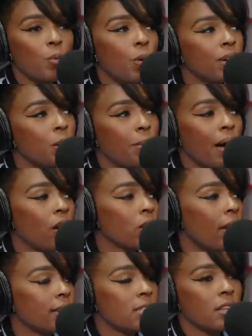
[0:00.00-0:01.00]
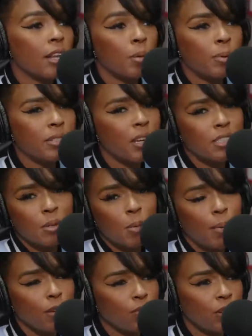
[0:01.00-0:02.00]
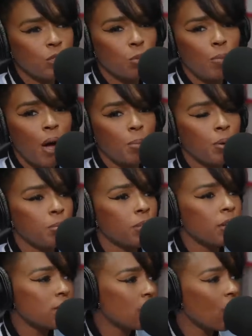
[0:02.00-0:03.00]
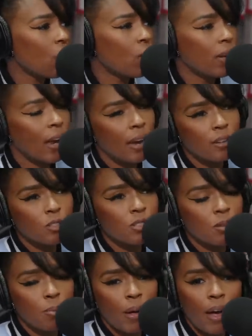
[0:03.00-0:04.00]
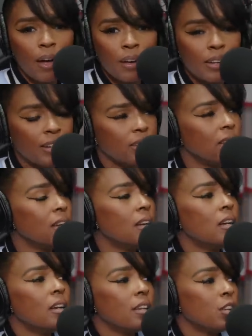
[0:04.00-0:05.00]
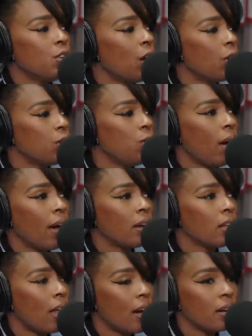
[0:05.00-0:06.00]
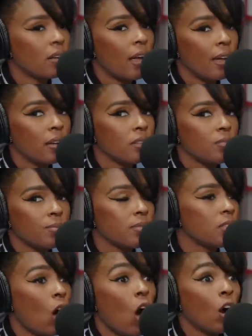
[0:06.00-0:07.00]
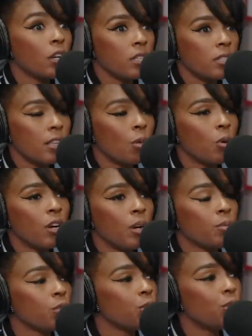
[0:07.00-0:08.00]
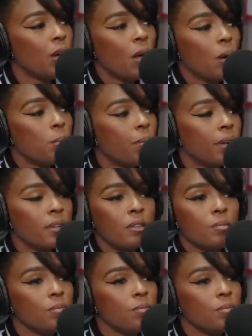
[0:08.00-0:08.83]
It wasn't about like celebrities. Like some of my friends would pop up, Lizzo and Anderson .Paak, and you know, you had a lot of like artists that will come through, but